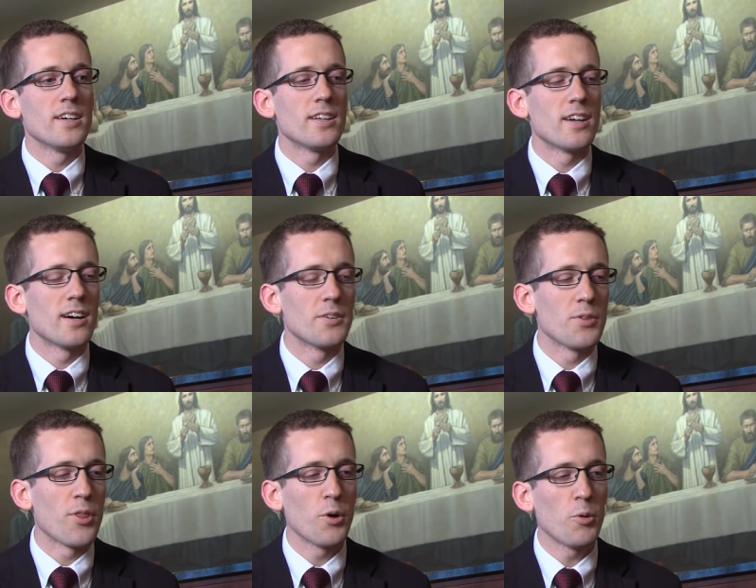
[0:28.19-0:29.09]
you
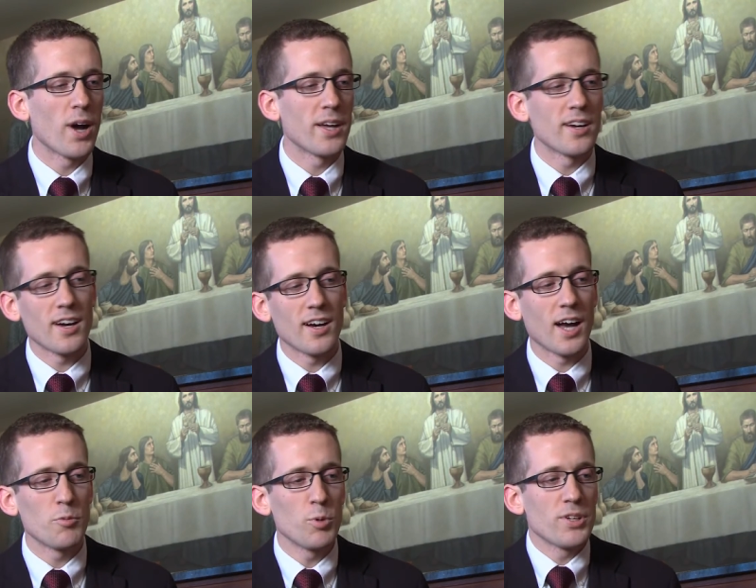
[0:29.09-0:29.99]
know, though I,
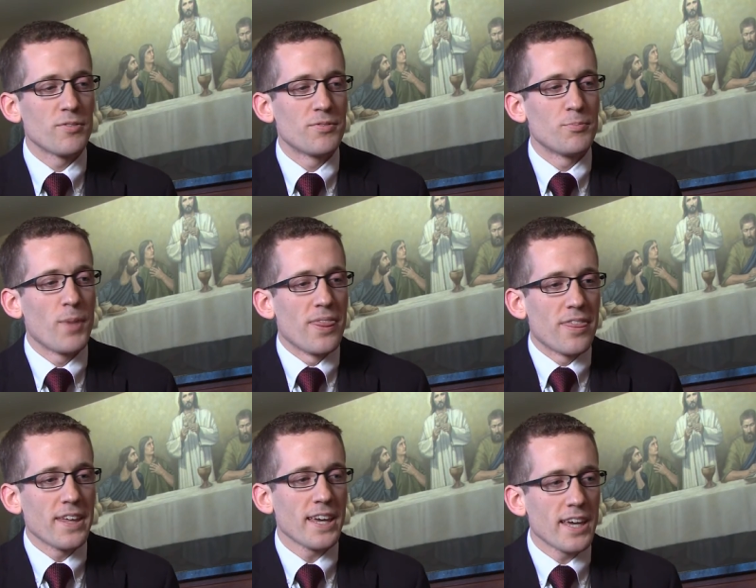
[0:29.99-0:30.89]
I wouldn't have been
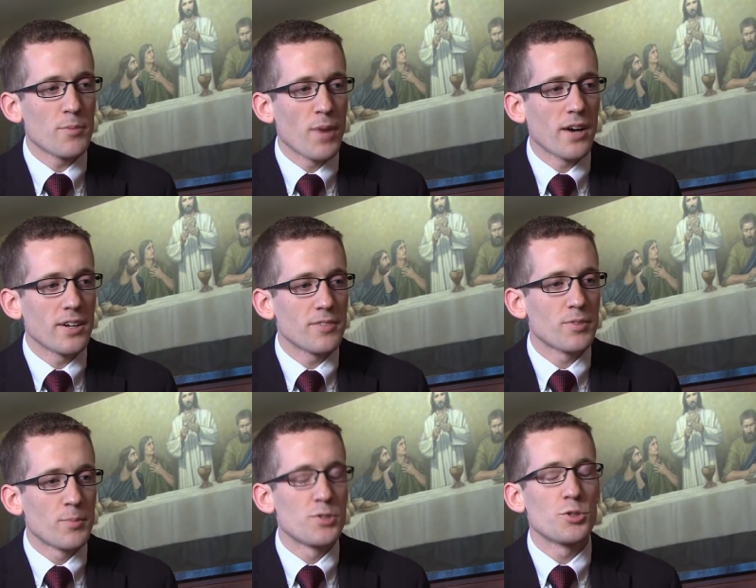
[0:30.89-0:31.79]
thinking about it
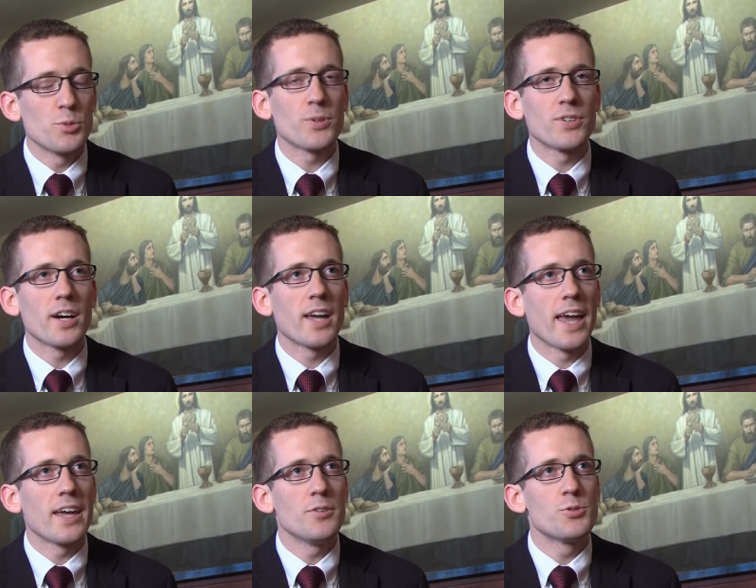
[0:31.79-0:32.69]
from a super young
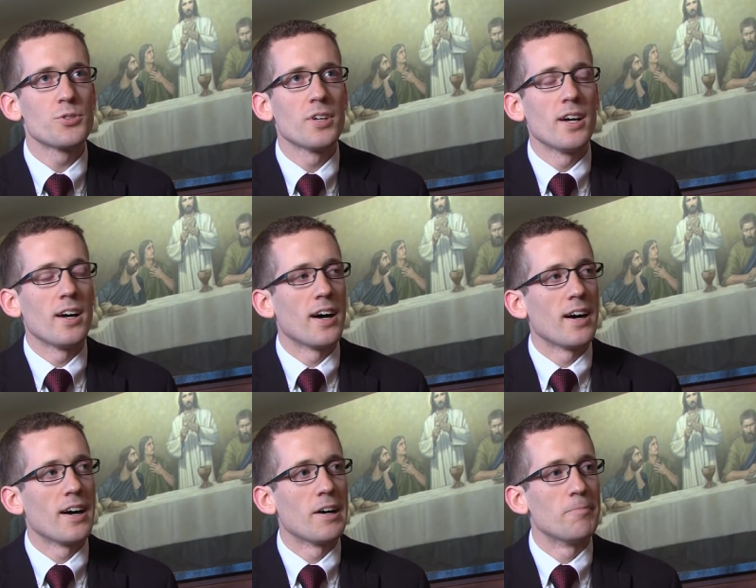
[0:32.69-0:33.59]
age,
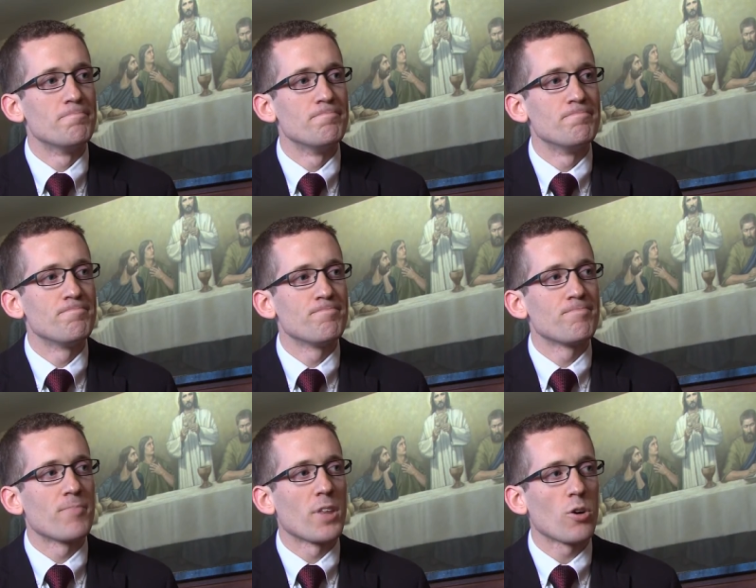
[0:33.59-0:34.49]
um,
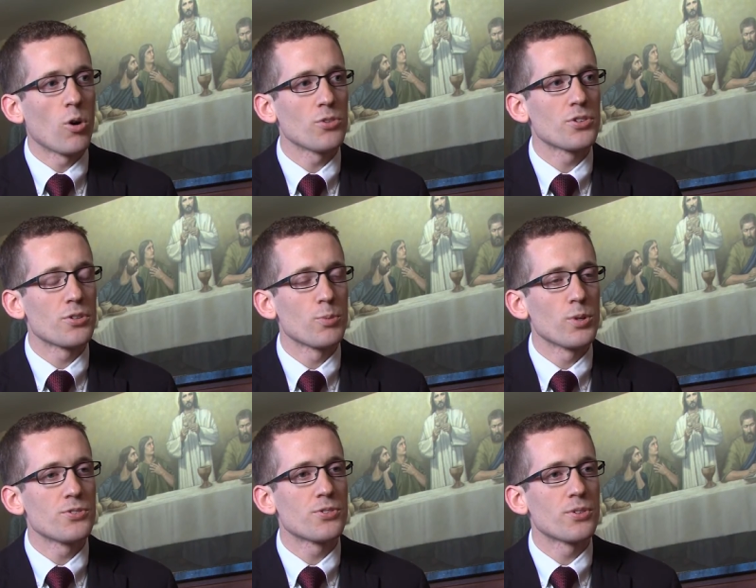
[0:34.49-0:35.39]
the call to the
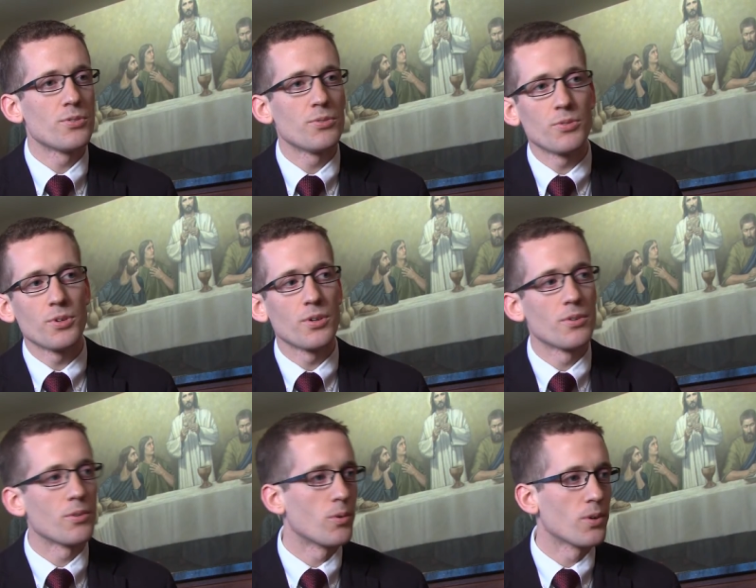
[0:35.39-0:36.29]
priesthood,
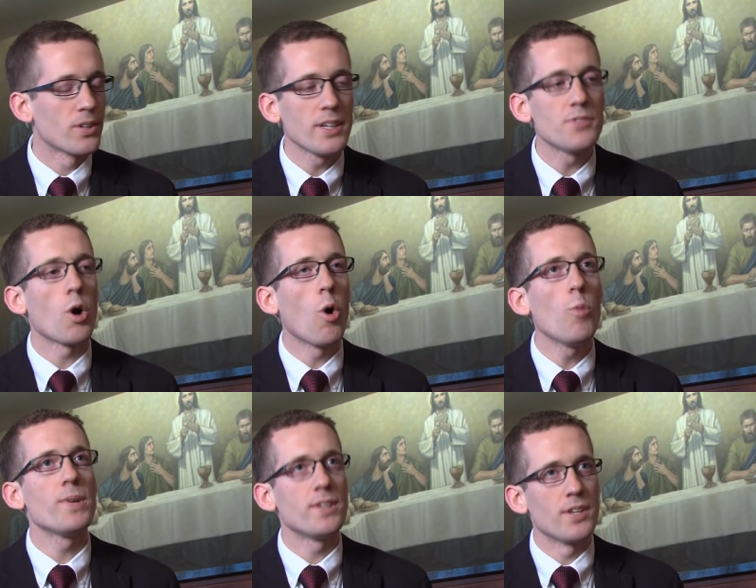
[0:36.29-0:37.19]
uh, or at least
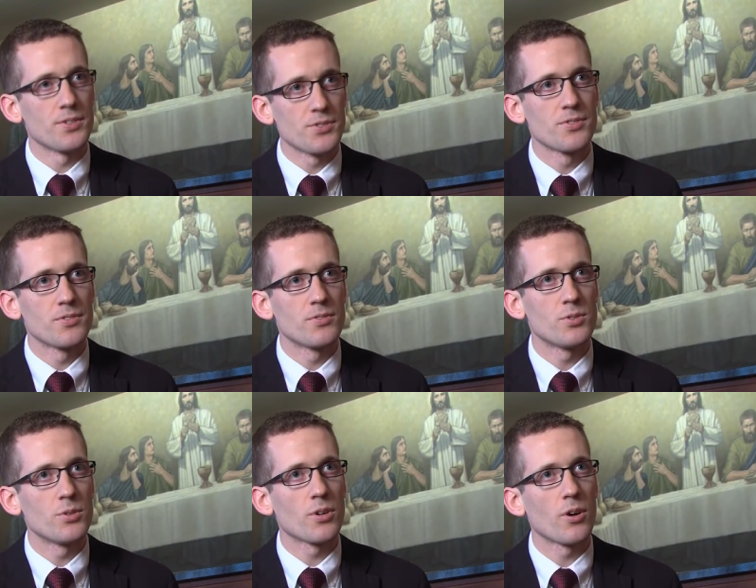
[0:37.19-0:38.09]
openness
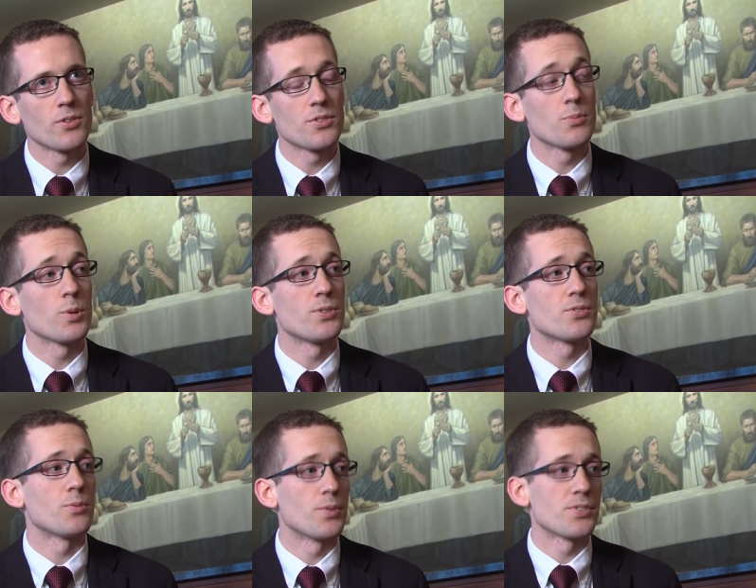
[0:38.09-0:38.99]
to a call to the
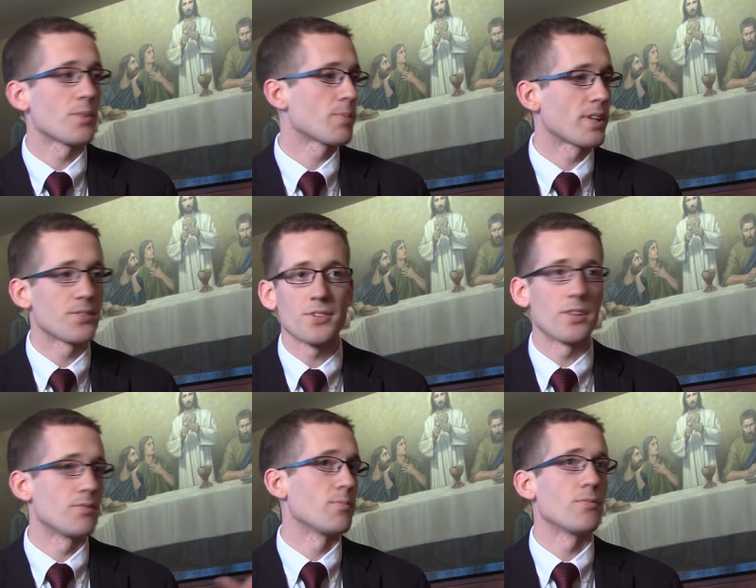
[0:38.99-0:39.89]
priesthood, was something that
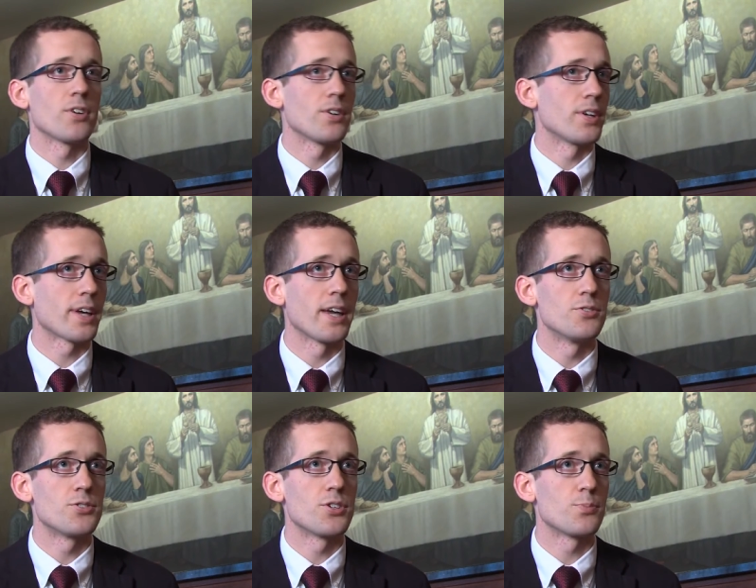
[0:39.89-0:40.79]
started from a very young
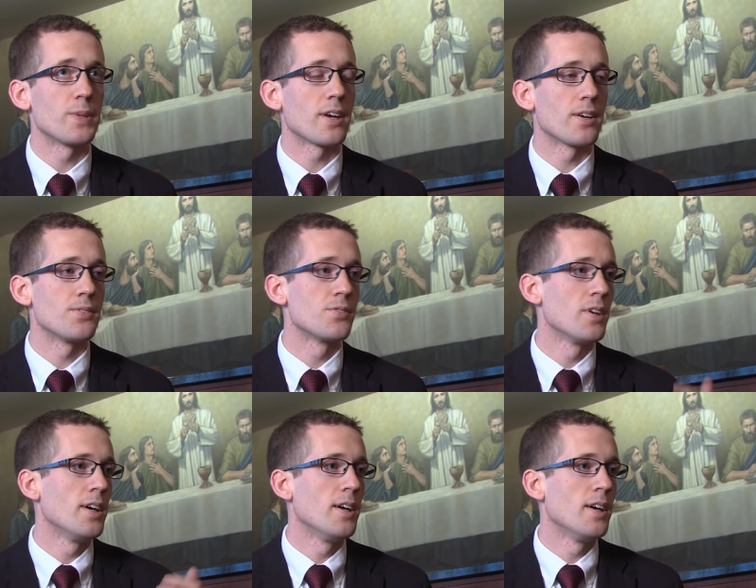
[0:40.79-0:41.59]
age, just because